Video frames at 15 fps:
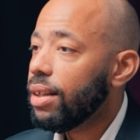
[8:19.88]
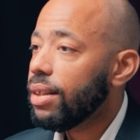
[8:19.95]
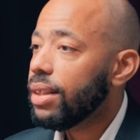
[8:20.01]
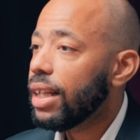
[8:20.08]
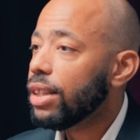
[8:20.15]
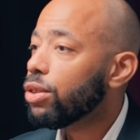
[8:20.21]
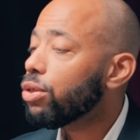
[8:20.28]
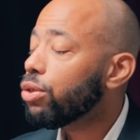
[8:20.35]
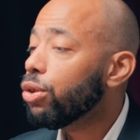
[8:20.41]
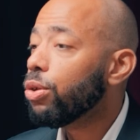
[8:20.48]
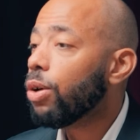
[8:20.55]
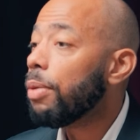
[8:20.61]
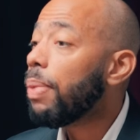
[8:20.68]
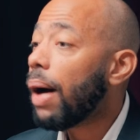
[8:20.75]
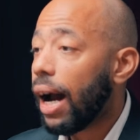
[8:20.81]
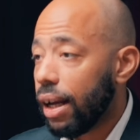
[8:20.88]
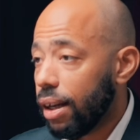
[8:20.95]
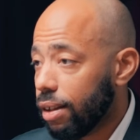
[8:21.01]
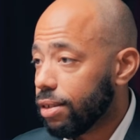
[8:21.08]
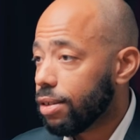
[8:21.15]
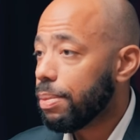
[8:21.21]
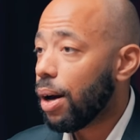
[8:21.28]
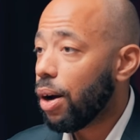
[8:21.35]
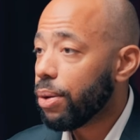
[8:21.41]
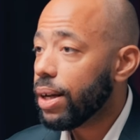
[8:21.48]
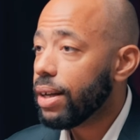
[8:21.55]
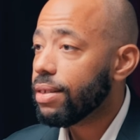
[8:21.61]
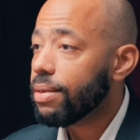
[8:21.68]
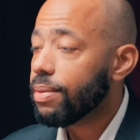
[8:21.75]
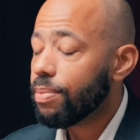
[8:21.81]
Let's do a pilot about
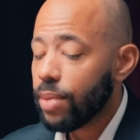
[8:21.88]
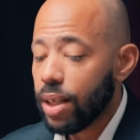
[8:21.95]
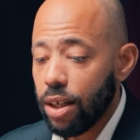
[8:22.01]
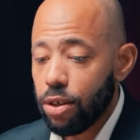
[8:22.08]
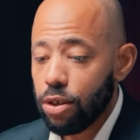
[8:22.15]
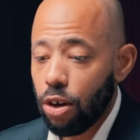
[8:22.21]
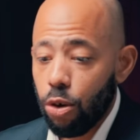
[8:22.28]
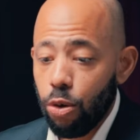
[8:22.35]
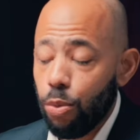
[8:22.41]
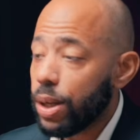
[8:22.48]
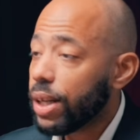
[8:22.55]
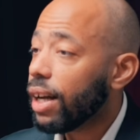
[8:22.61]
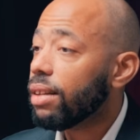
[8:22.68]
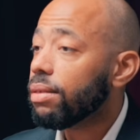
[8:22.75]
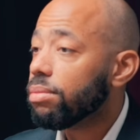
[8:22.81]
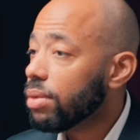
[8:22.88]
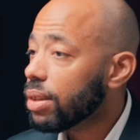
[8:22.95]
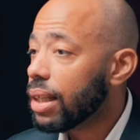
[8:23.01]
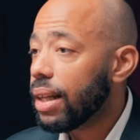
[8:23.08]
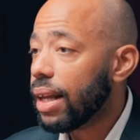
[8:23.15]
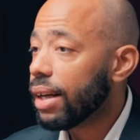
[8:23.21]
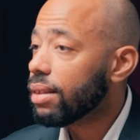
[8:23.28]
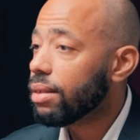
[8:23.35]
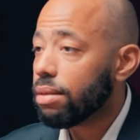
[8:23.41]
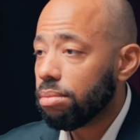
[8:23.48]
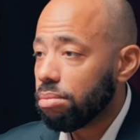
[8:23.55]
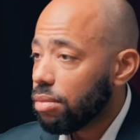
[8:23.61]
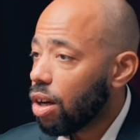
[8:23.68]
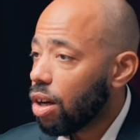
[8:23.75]
it. So we can select